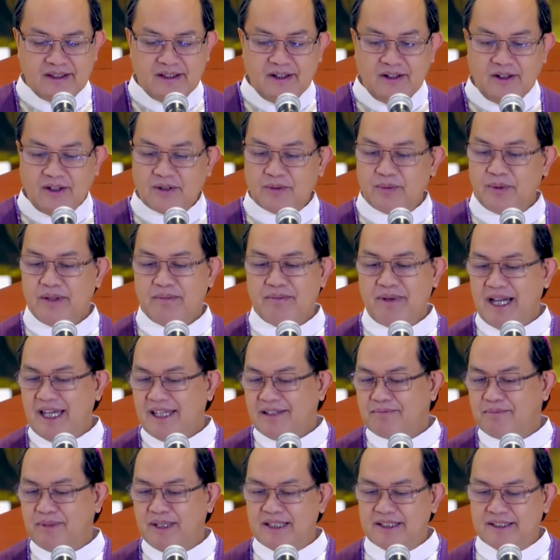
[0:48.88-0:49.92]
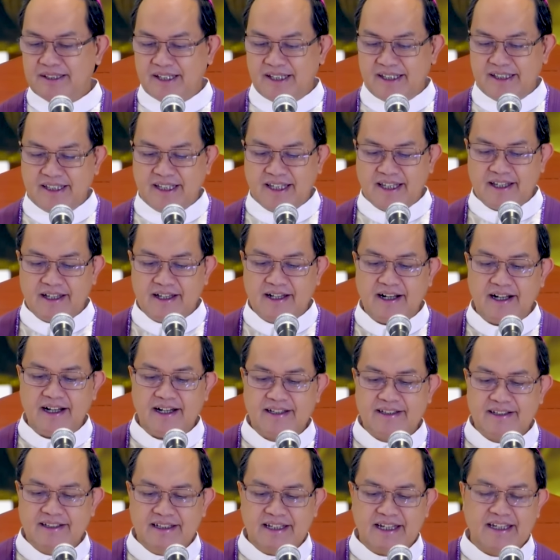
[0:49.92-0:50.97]
Or we might be treating
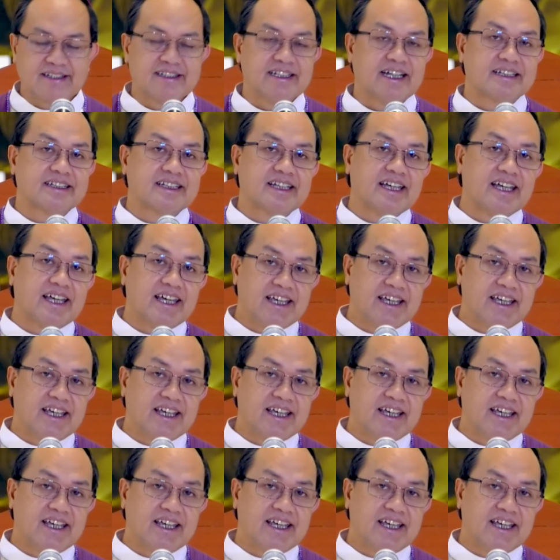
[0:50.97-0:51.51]
God like that